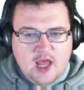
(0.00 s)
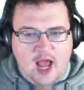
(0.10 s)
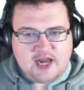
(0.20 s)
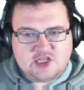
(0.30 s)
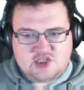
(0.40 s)

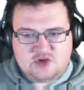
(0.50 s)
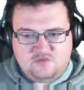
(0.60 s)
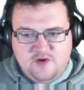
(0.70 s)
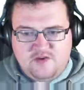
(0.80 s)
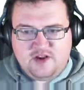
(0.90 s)
And its
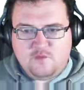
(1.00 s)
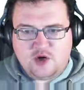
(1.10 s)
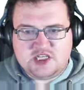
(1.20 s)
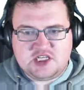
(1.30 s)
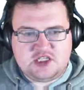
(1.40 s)
derivative, what
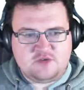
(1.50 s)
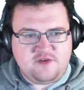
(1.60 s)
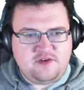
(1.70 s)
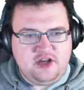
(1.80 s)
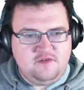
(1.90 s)
is its
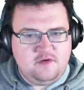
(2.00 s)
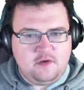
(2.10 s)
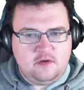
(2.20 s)
derivative?